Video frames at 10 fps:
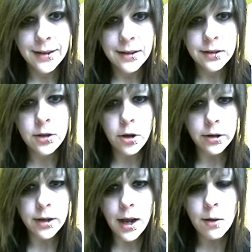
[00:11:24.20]

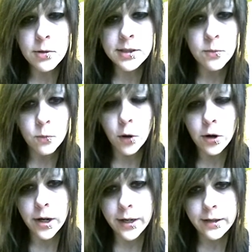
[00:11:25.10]
Look, I wasn't
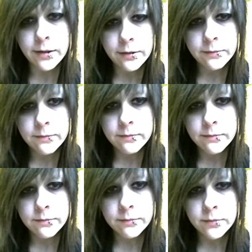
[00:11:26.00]
worried.
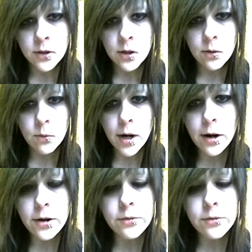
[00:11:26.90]
Where are you